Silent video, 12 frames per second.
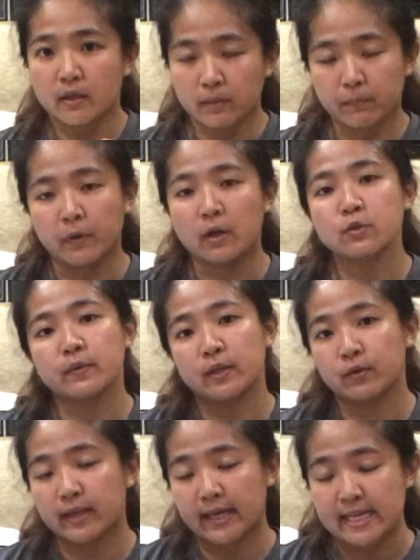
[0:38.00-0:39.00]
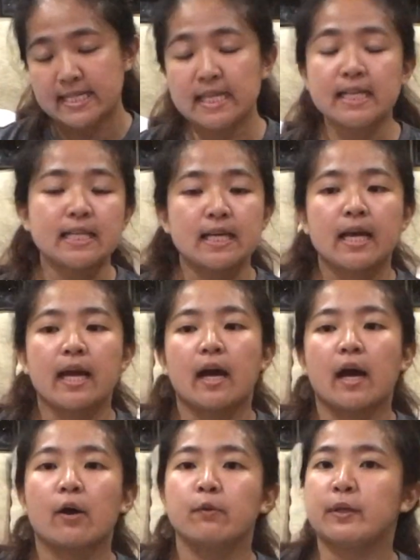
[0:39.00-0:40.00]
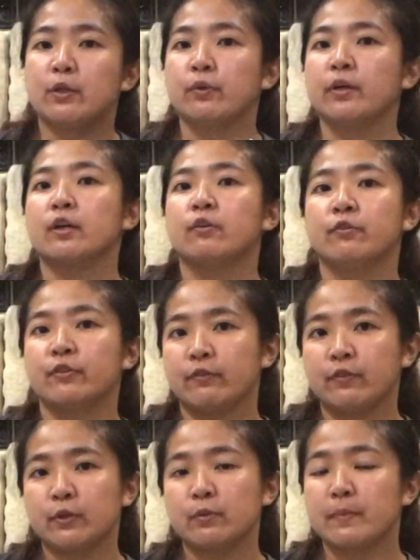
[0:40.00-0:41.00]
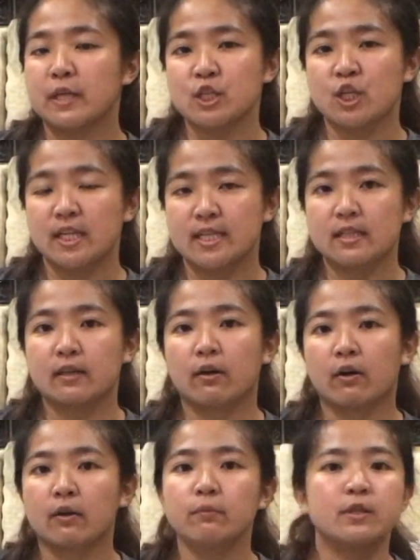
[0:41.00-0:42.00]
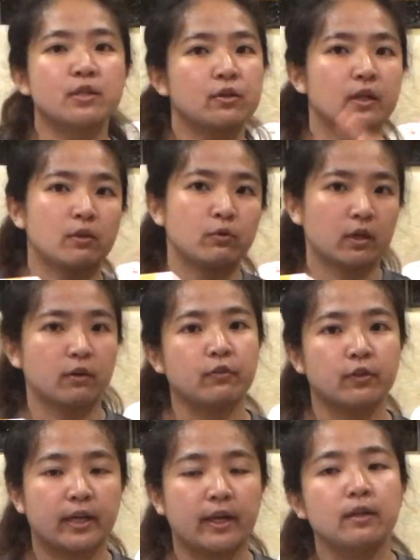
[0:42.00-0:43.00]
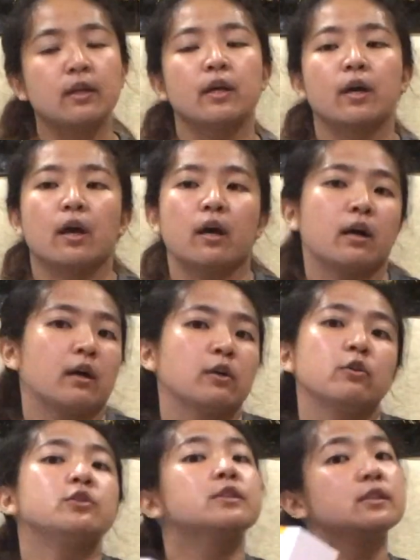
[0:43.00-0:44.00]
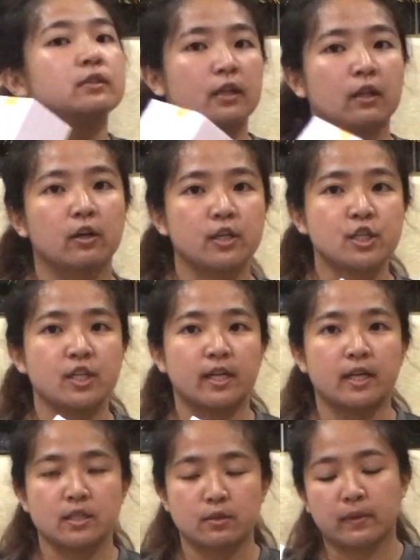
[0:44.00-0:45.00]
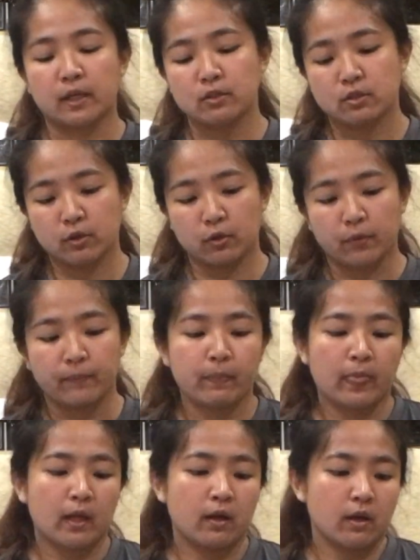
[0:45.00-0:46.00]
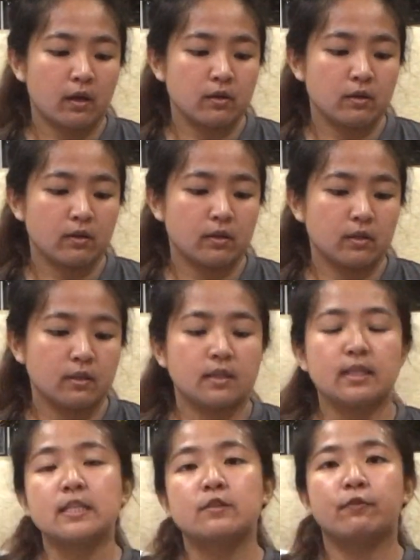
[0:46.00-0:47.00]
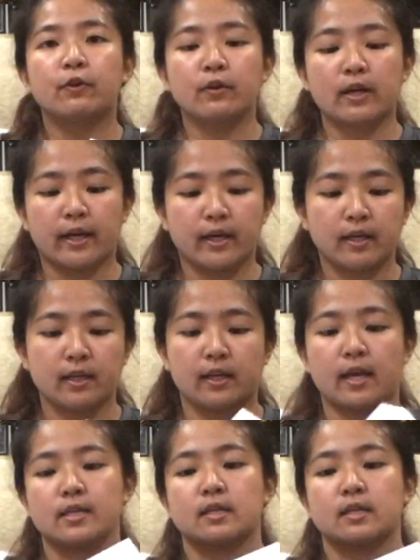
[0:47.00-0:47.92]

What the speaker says: the box when you get it. I'll be doing a review much later on, which you can look out for that closer to the launch date as well. So this phone, I heard,